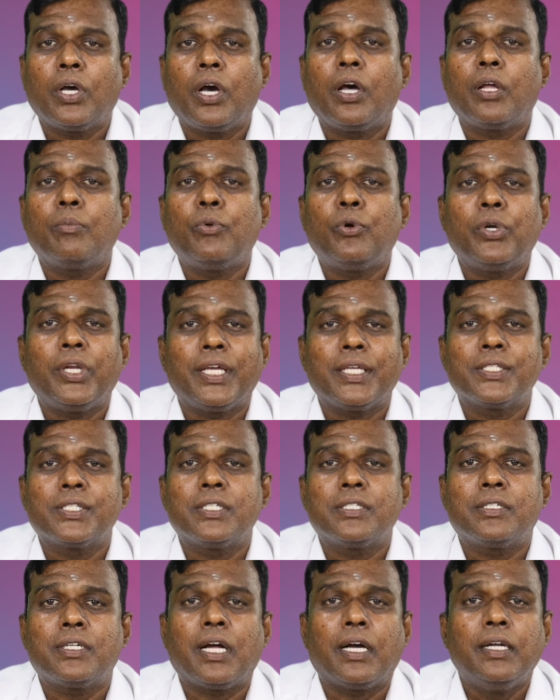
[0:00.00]
hormone,
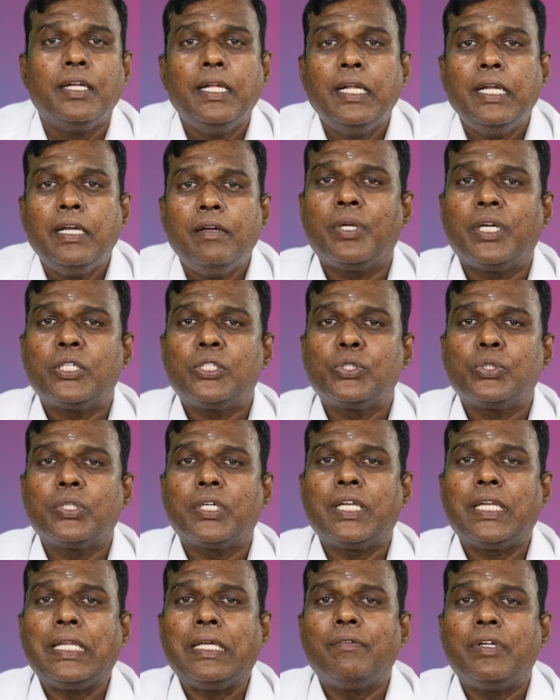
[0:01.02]
etc. Blood sugar
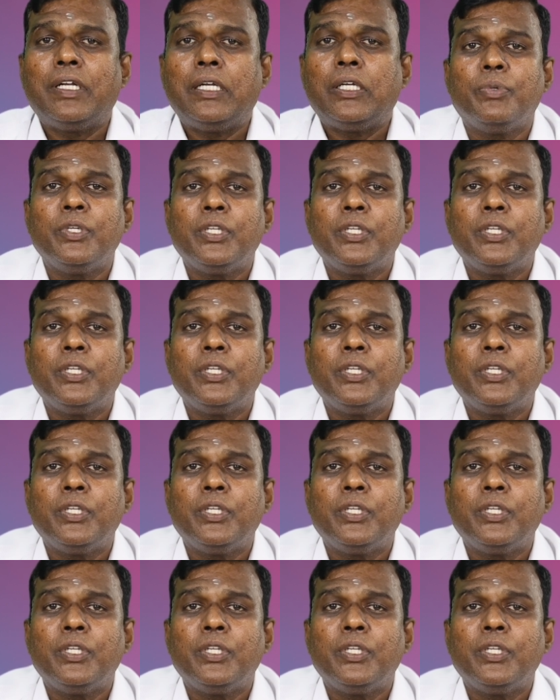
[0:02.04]
level